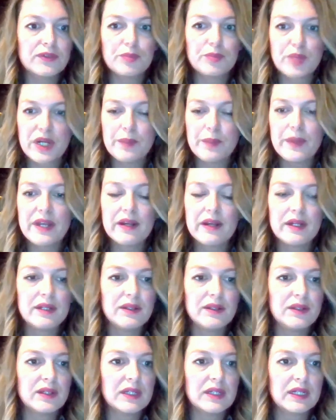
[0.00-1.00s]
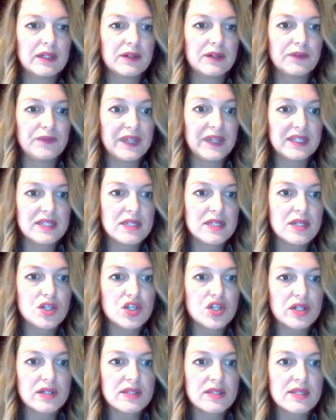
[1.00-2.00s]
primarily vet
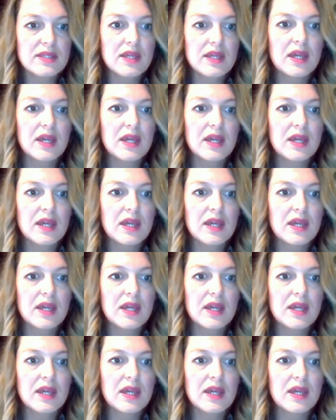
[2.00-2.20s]
teachers,